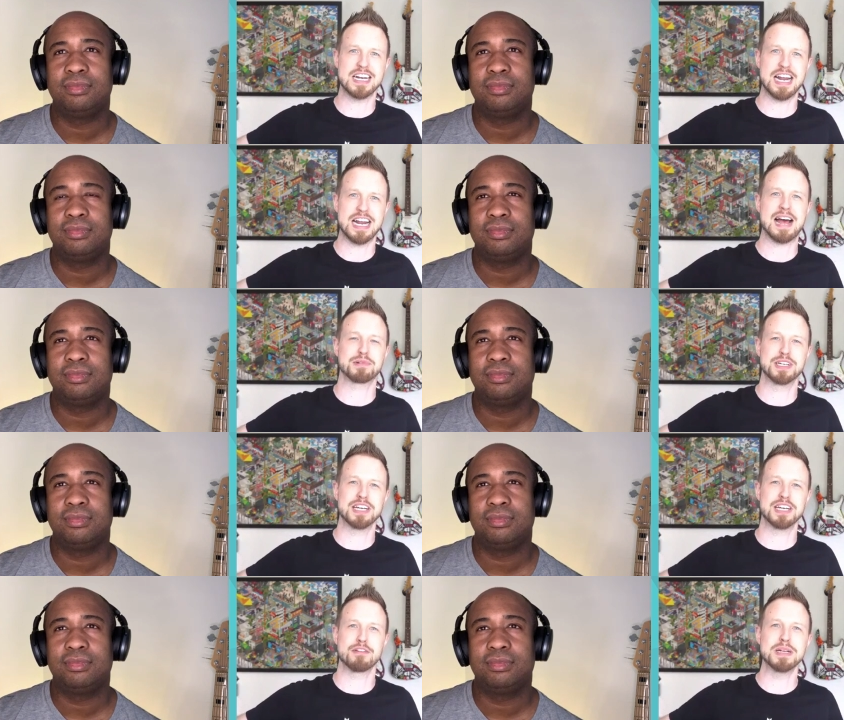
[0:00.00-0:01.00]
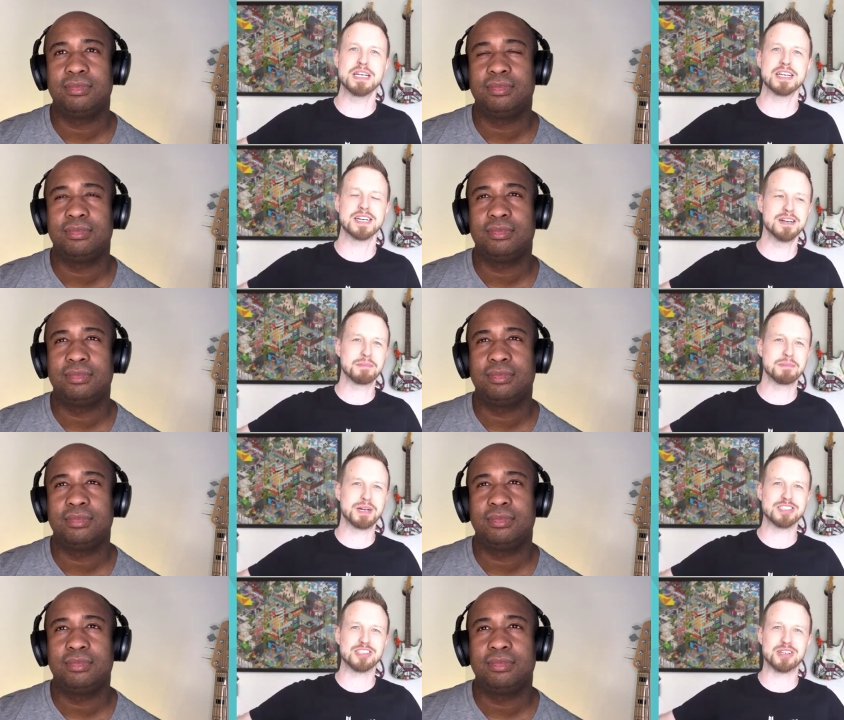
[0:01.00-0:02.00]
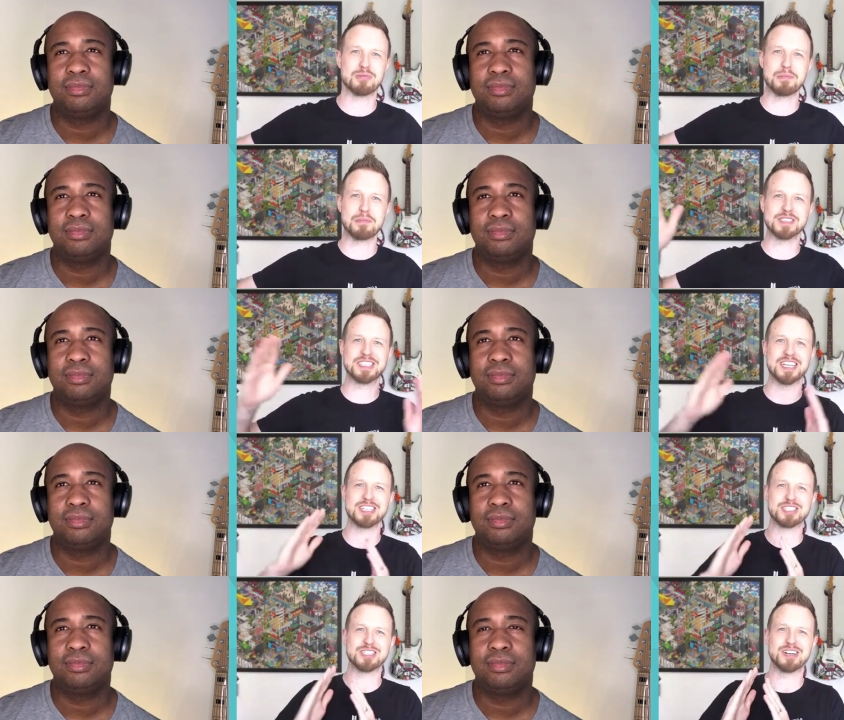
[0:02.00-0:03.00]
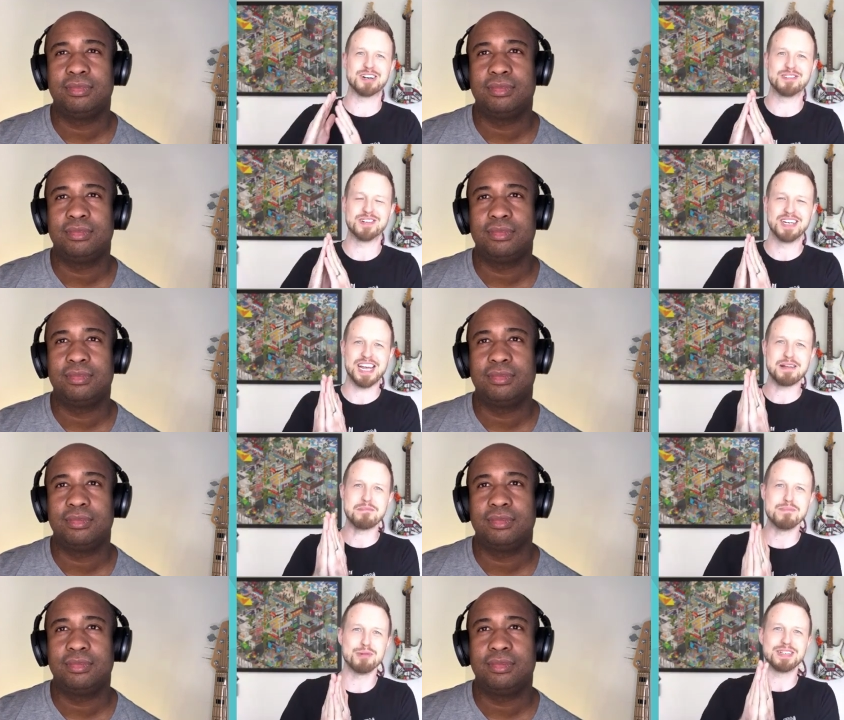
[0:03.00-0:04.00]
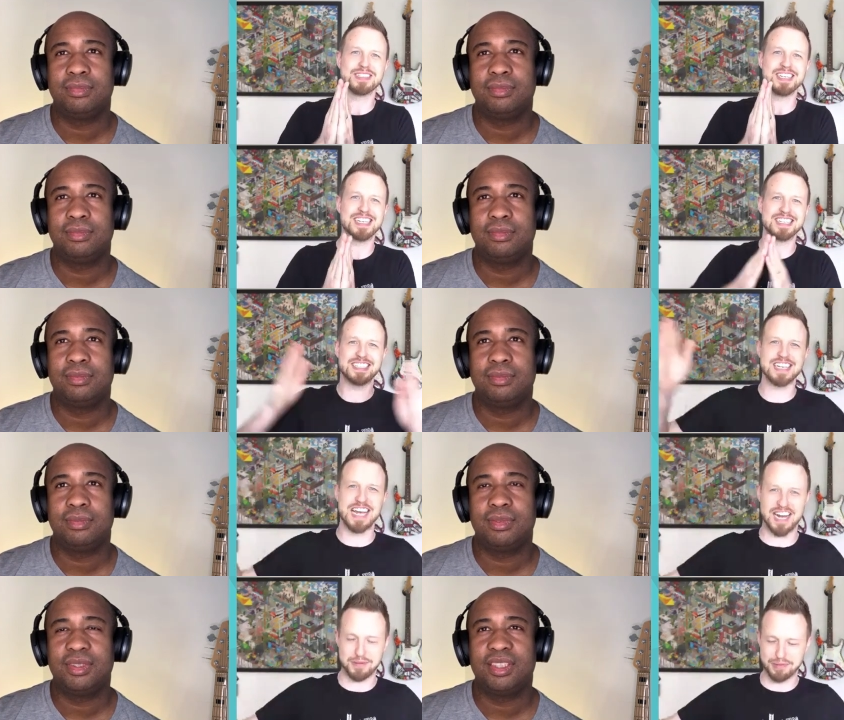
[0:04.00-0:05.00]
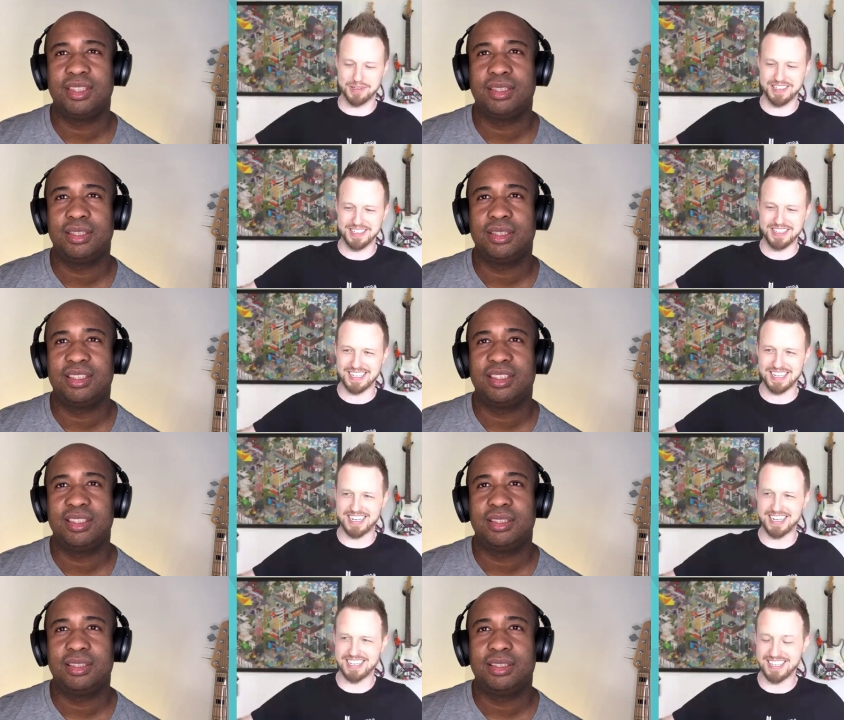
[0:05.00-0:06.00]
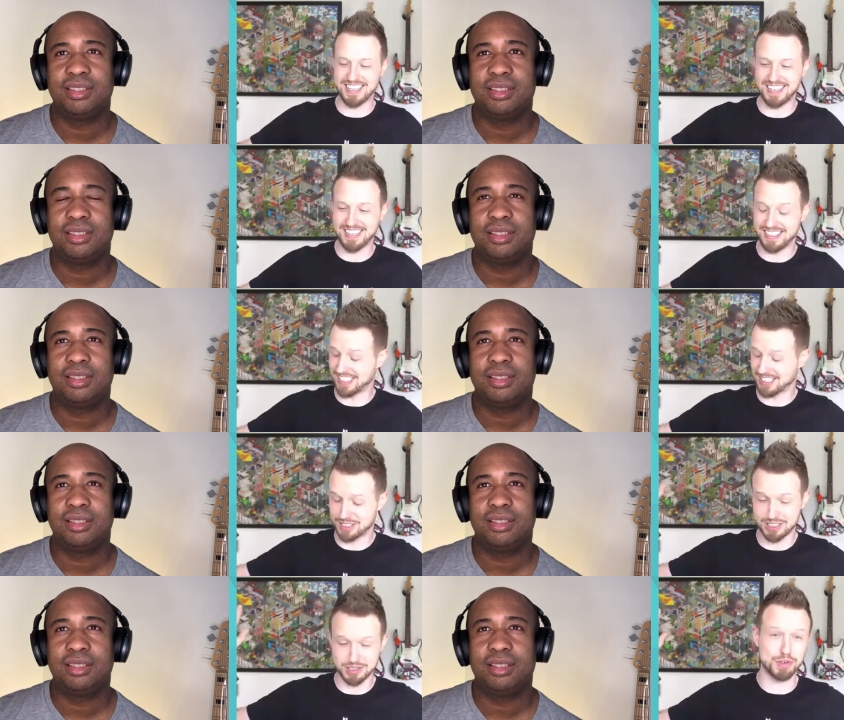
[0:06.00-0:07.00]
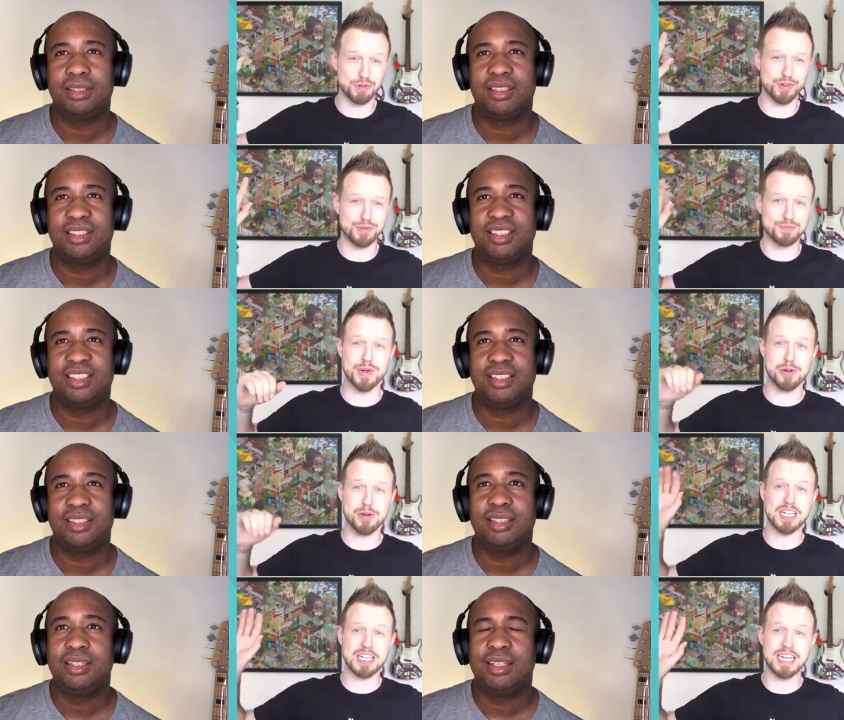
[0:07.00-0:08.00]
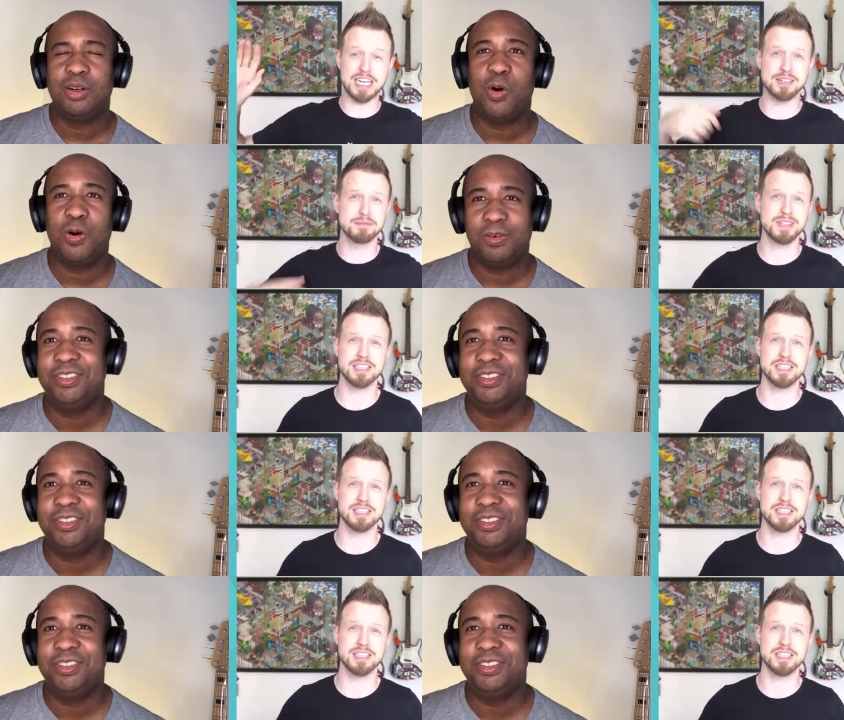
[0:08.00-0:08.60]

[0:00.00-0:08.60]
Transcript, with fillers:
Speaker 1: than an app could ever be because it's a representation of a moment in the app. Uh, it's just beautiful. So anyway, the link oh.